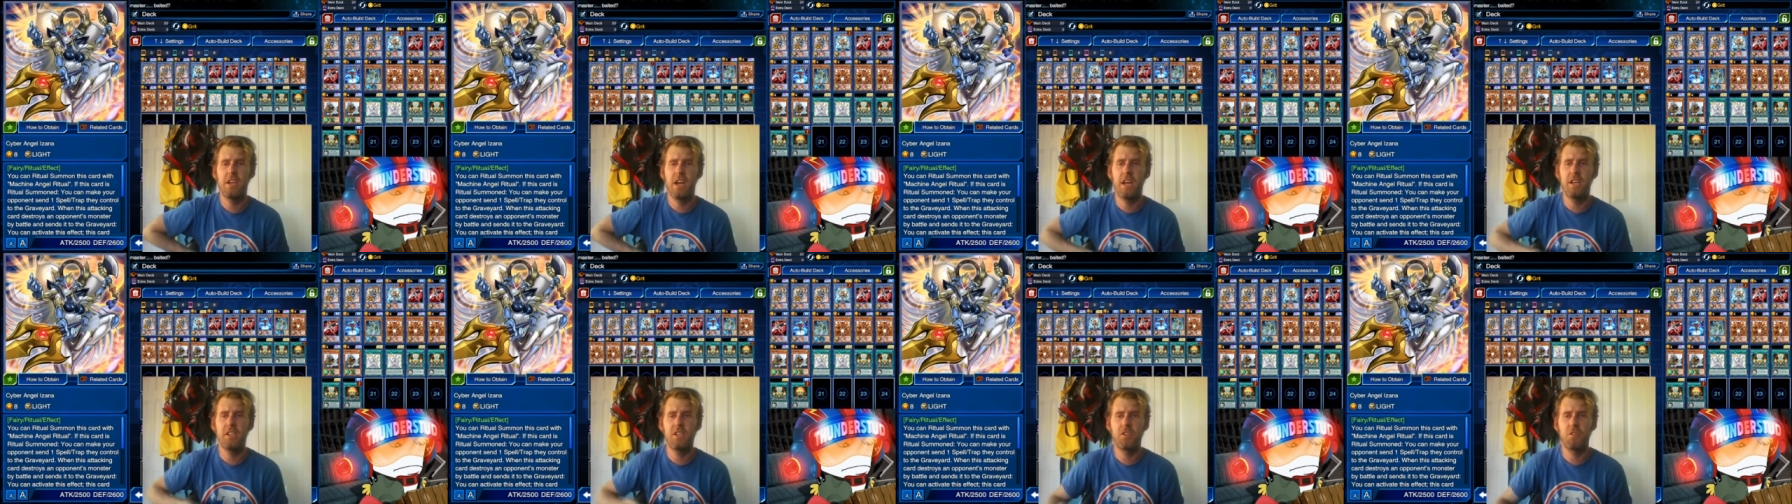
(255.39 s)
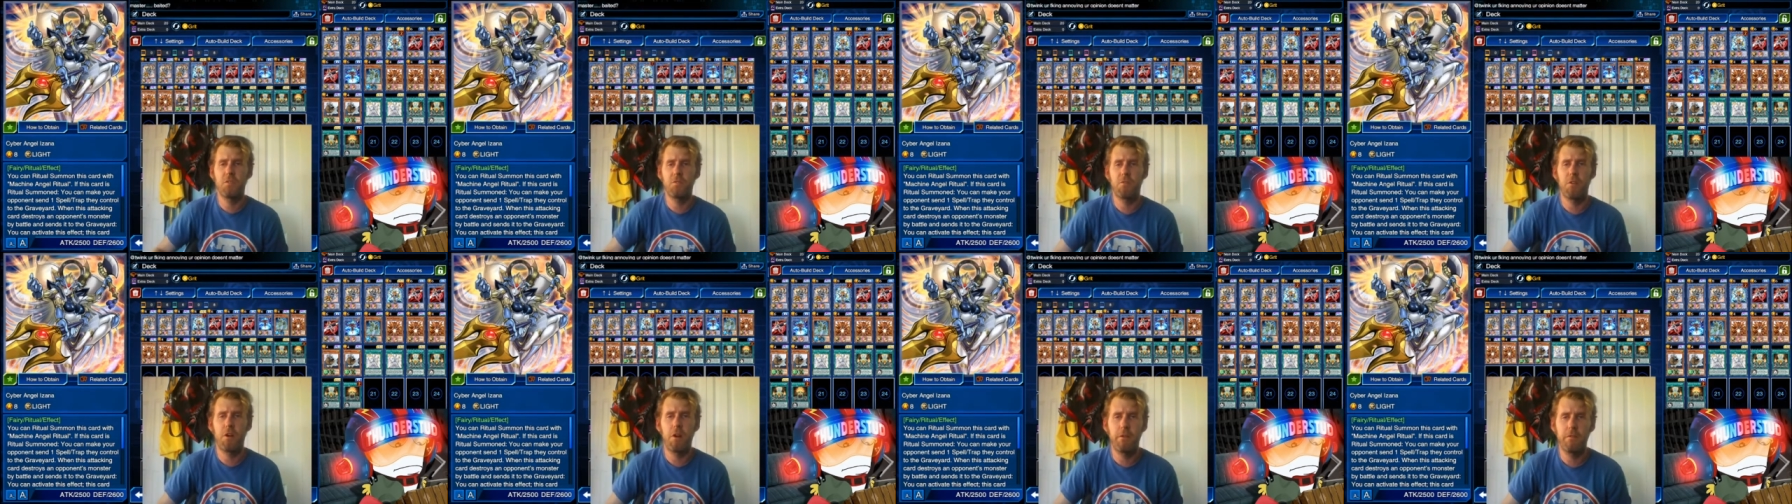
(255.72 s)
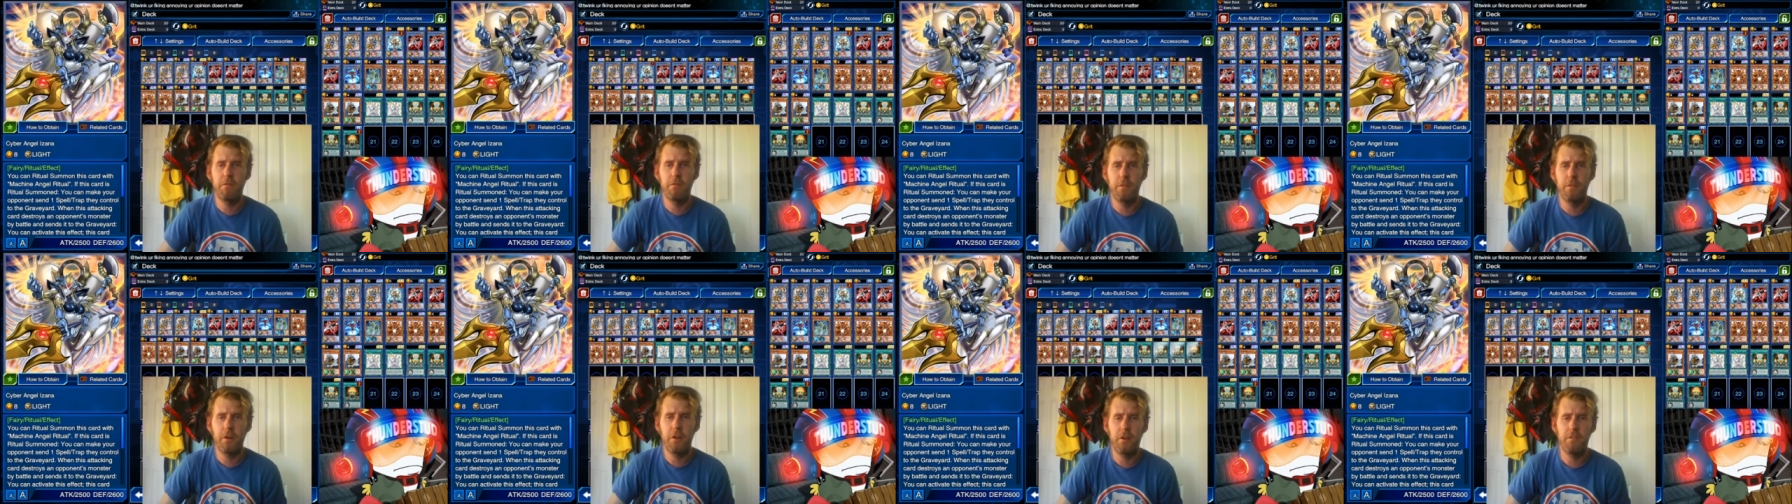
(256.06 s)
I just
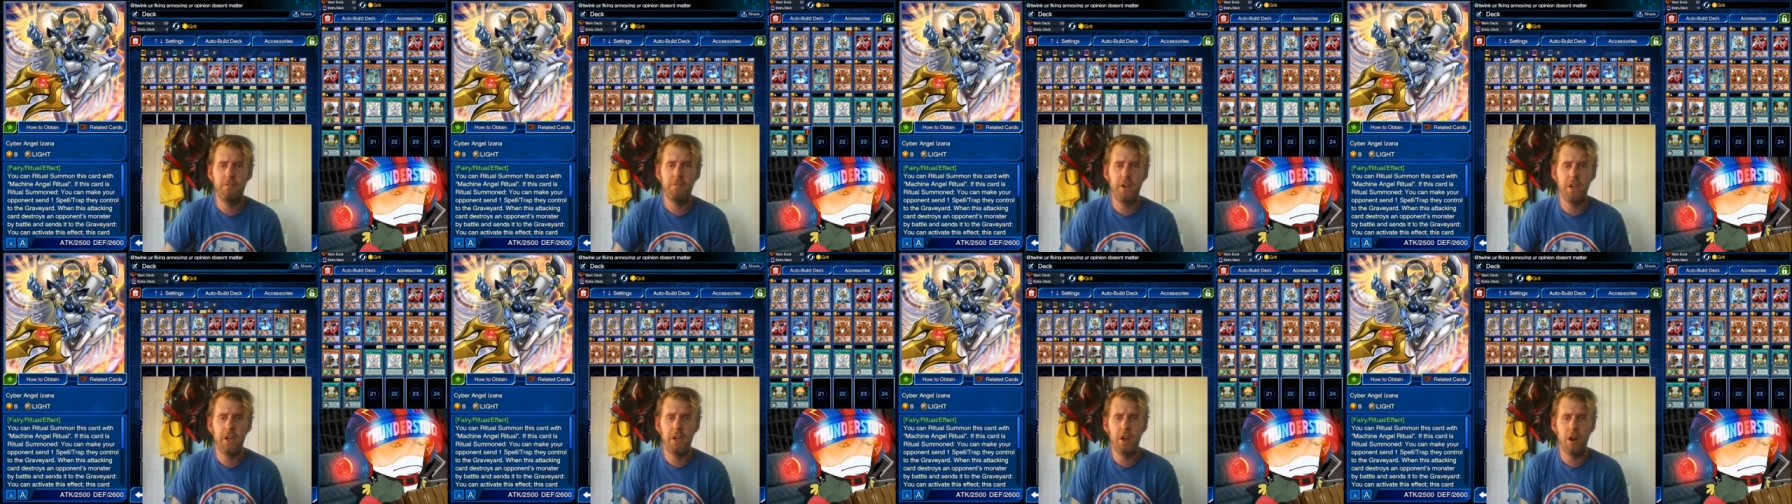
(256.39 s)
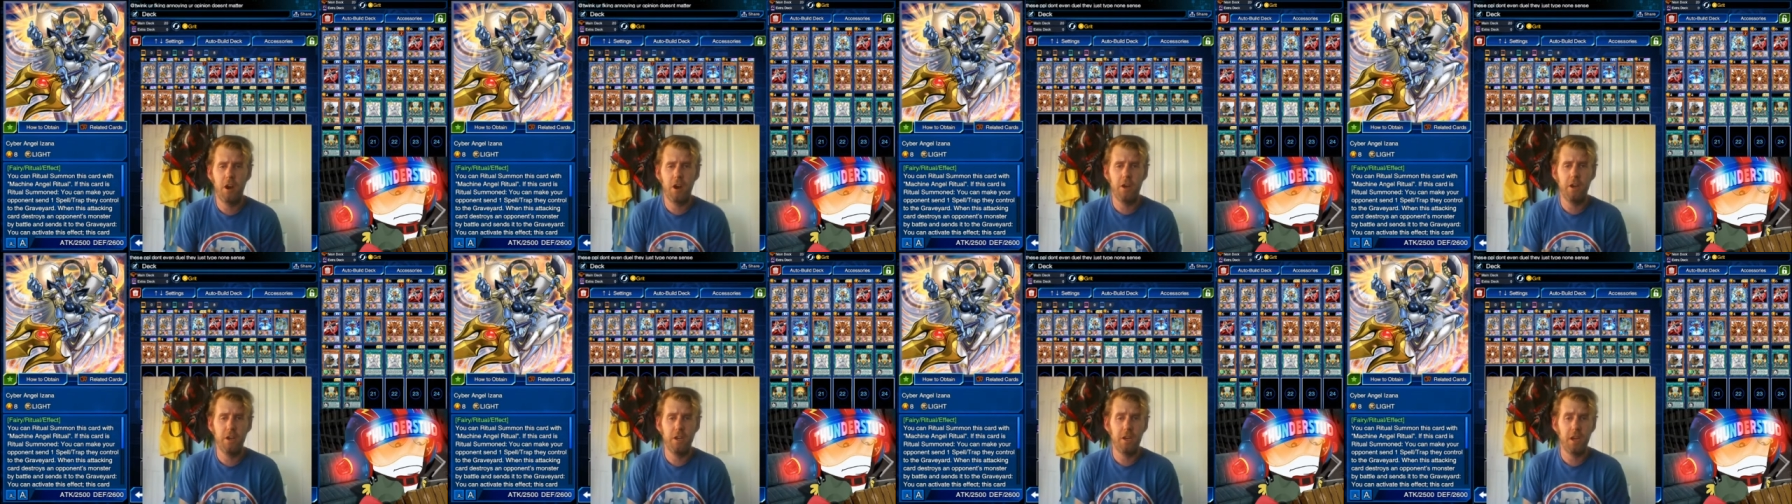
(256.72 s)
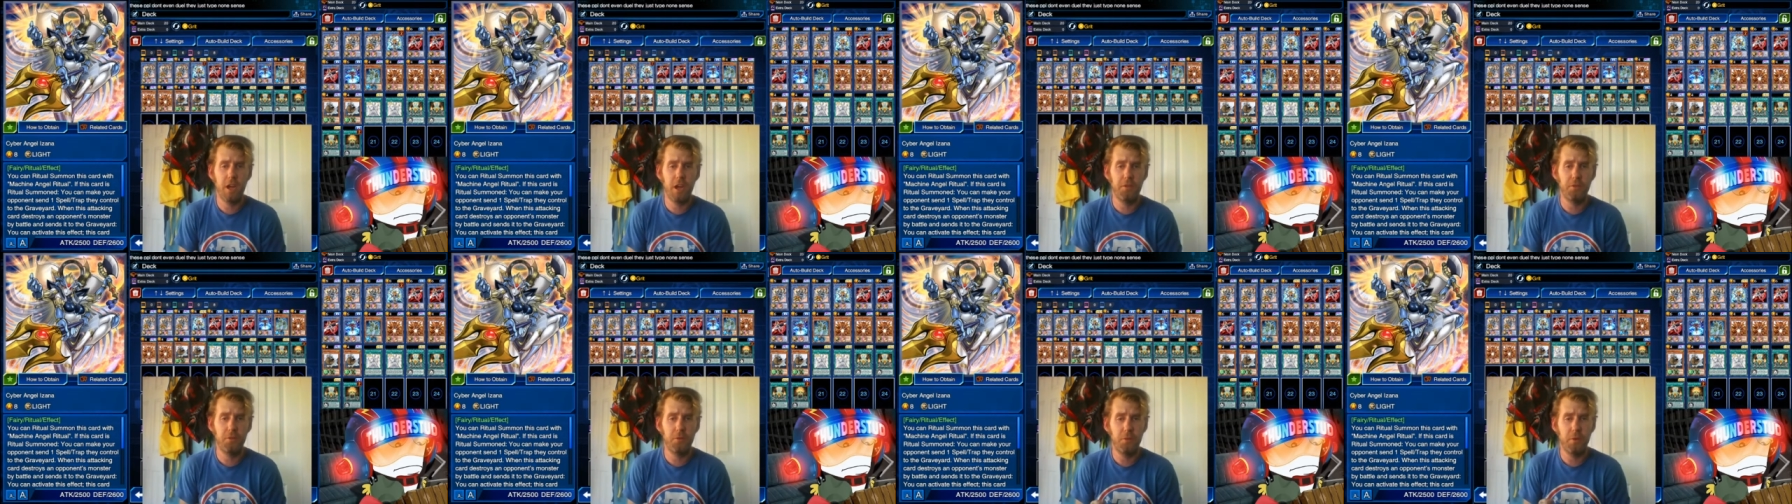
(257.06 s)
farmed for her very hard and
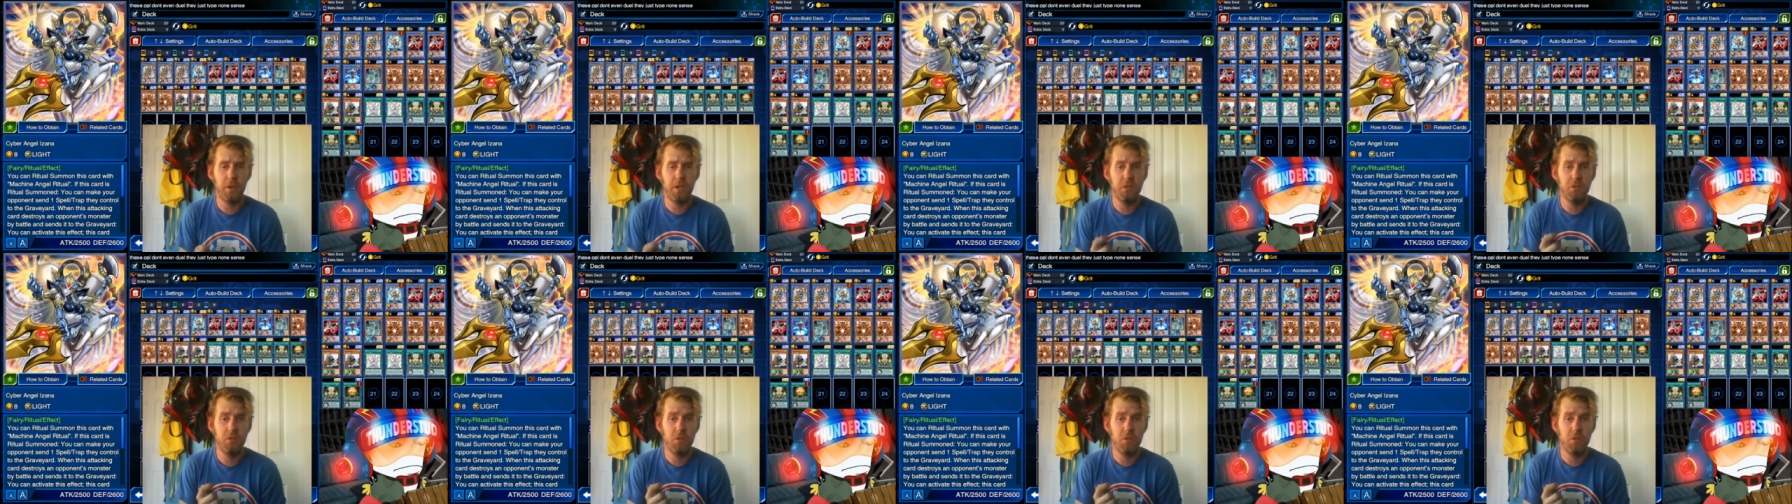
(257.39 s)
got three,